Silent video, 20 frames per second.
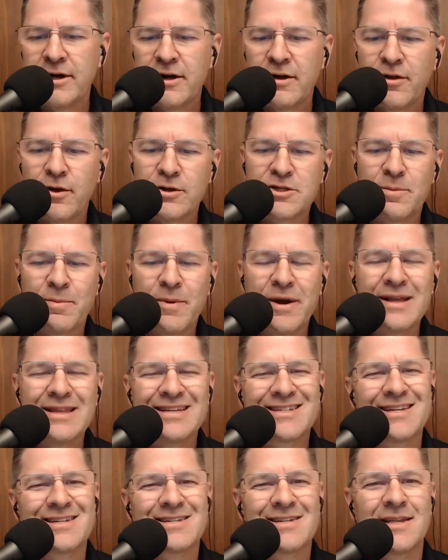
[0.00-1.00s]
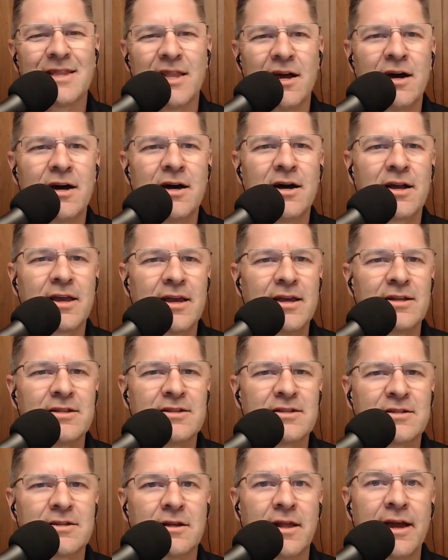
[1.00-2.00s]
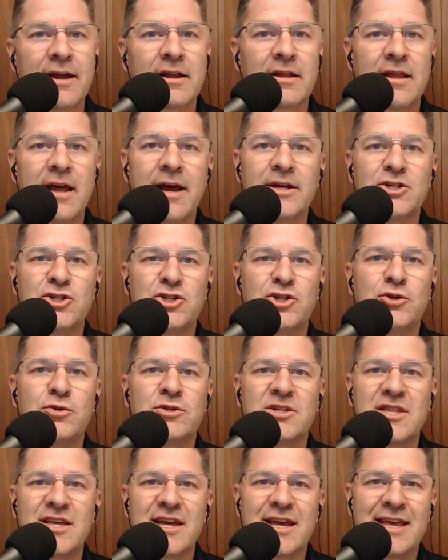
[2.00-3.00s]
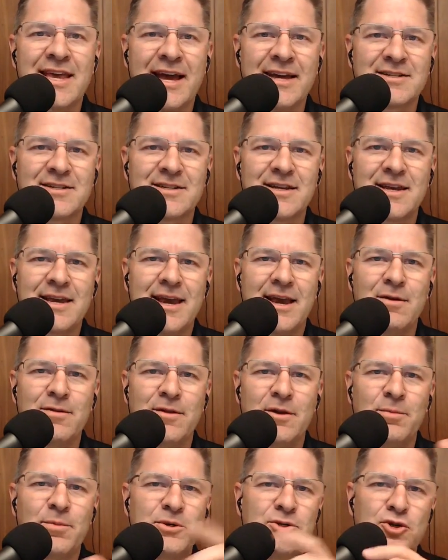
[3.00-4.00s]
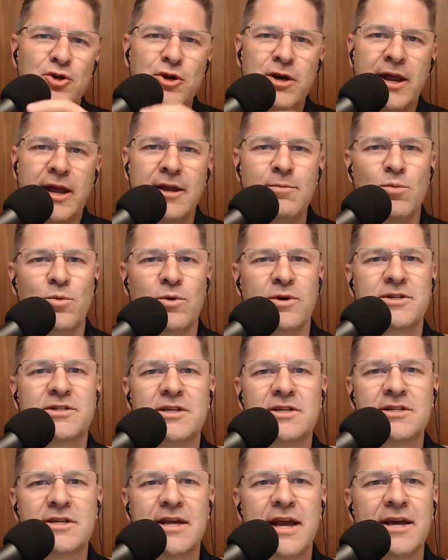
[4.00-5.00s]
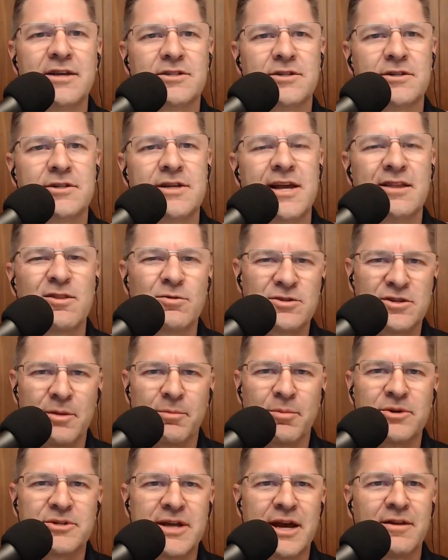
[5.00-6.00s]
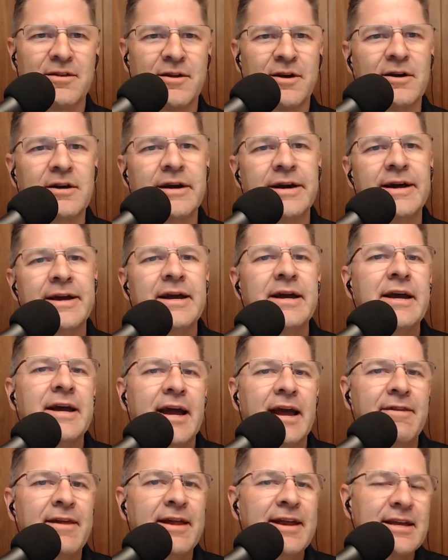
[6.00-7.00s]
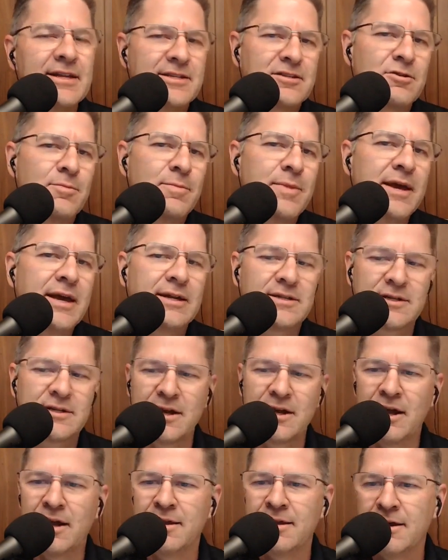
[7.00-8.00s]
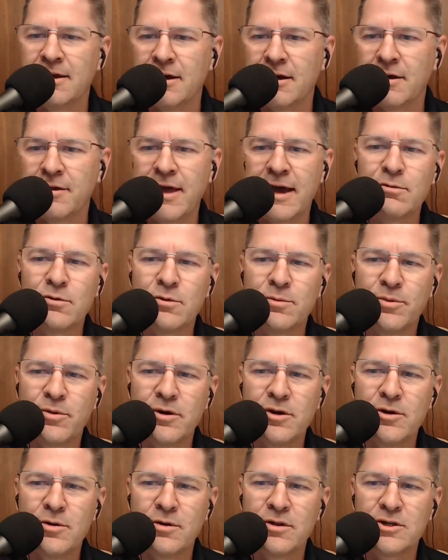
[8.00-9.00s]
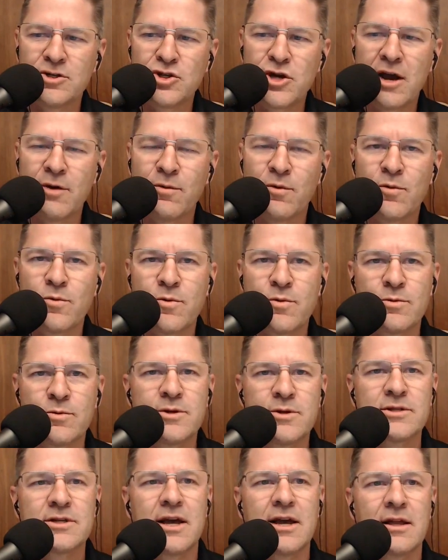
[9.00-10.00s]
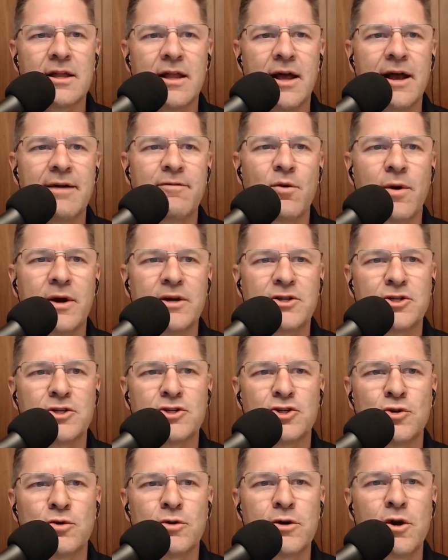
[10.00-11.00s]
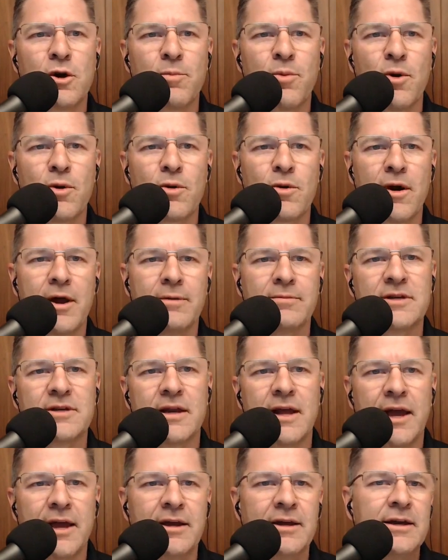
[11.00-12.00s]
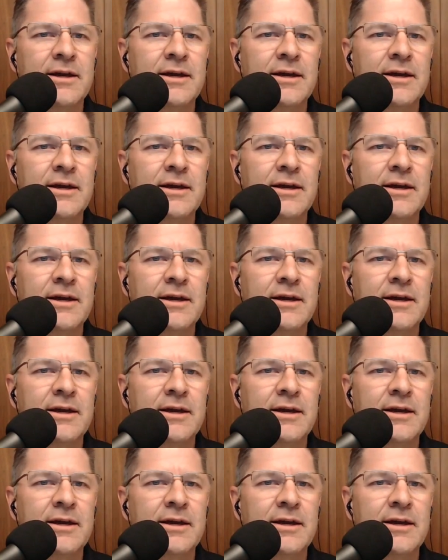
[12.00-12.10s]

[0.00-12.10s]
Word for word: there's a button that says log in. Select that, choose the guest account, and put your name where it says guest. Take those numbers out of there. And then hit submit, and uh, that will put you in the chat room. We will take live questions during our program today